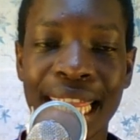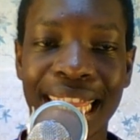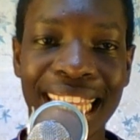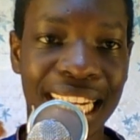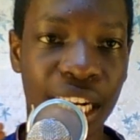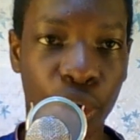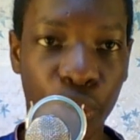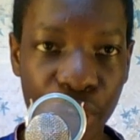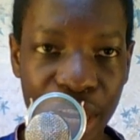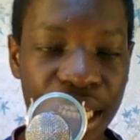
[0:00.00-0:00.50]
that
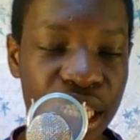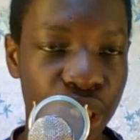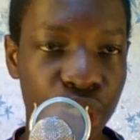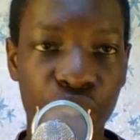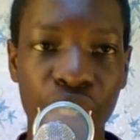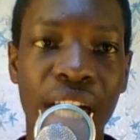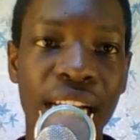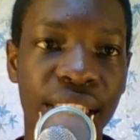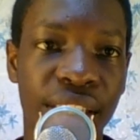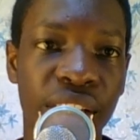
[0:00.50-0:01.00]
are creating
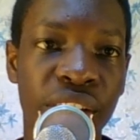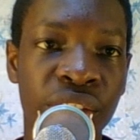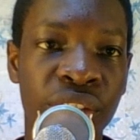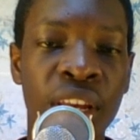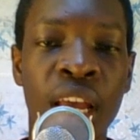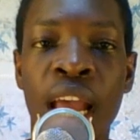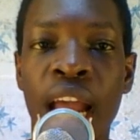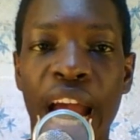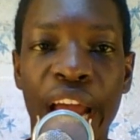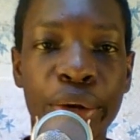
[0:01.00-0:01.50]
chances,
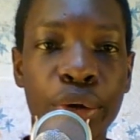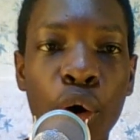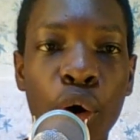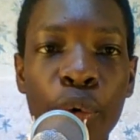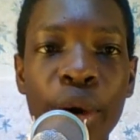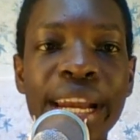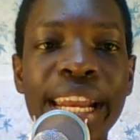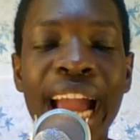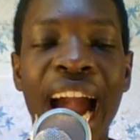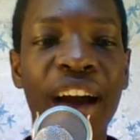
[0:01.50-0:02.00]
and you
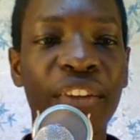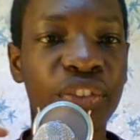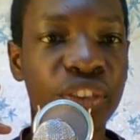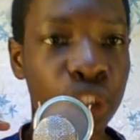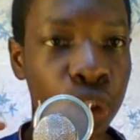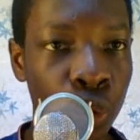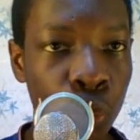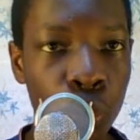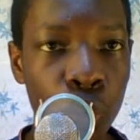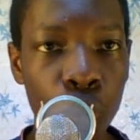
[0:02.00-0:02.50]
already have
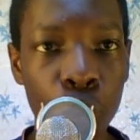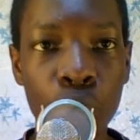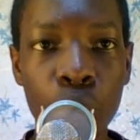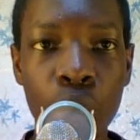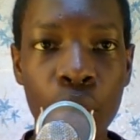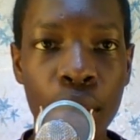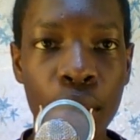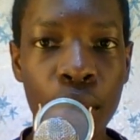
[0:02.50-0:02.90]
2